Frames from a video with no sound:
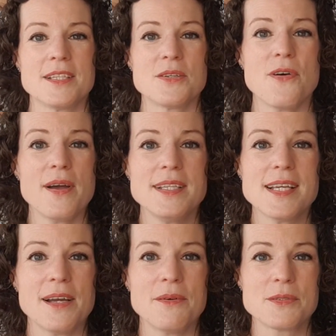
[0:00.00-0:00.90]
to find
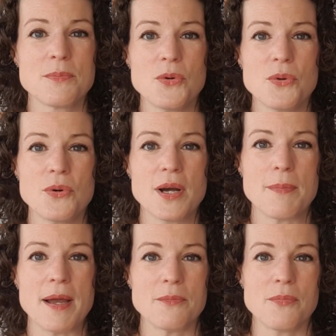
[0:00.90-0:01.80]
out more
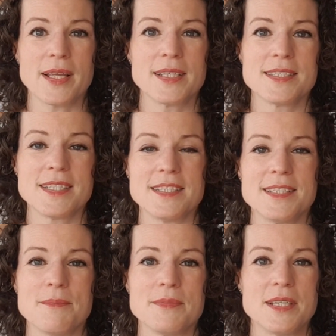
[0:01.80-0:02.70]
about pregnancy
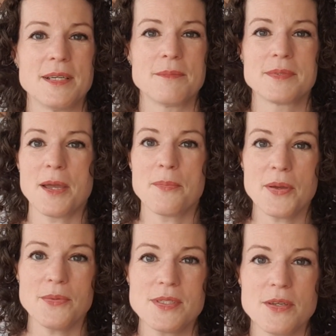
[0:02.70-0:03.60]
symptoms. I
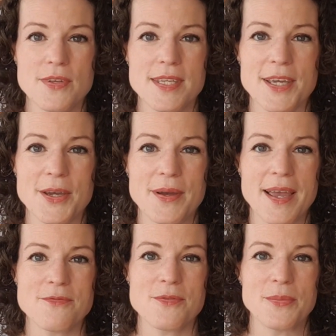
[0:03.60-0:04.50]
post a video
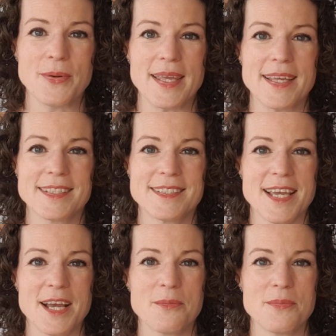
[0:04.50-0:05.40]
every week
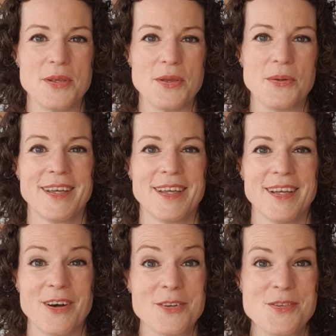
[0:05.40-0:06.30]
to help you
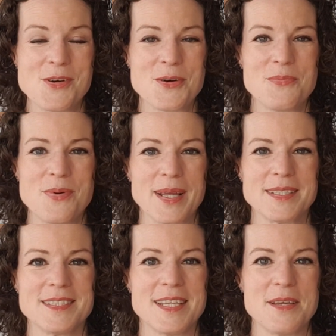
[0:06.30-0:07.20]
on your
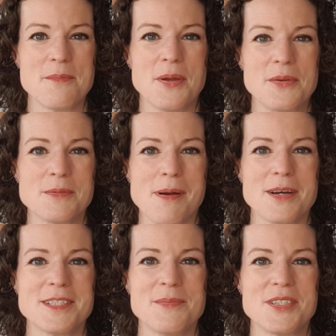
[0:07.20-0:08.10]
pregnancy and
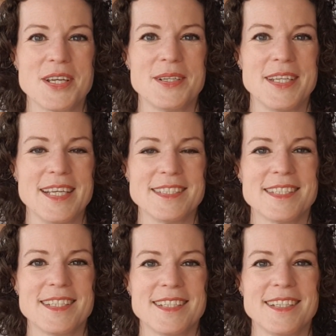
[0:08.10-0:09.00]
postpartum
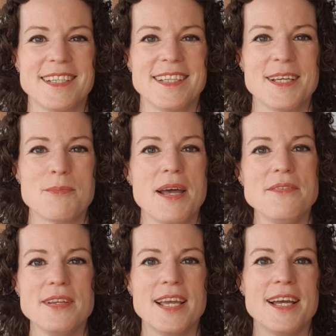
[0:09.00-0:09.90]
journeys. Bye
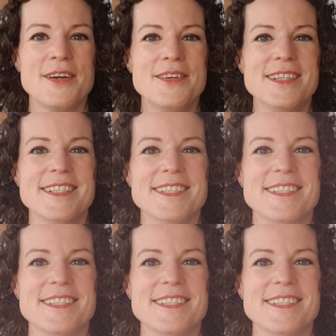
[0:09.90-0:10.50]
for now.